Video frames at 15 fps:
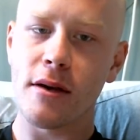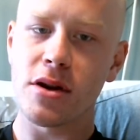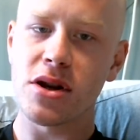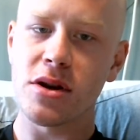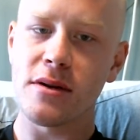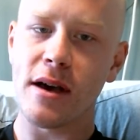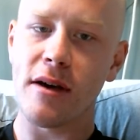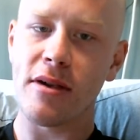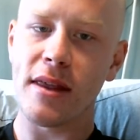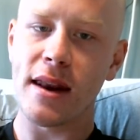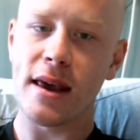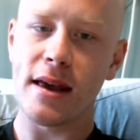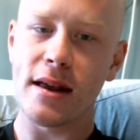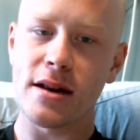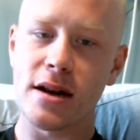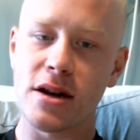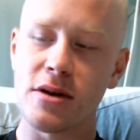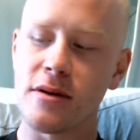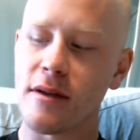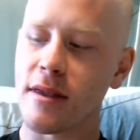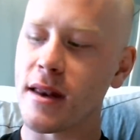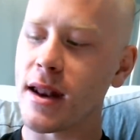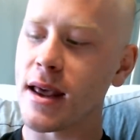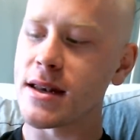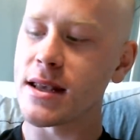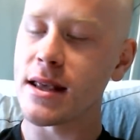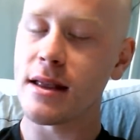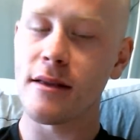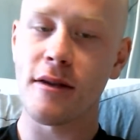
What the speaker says: 2008 to 2019.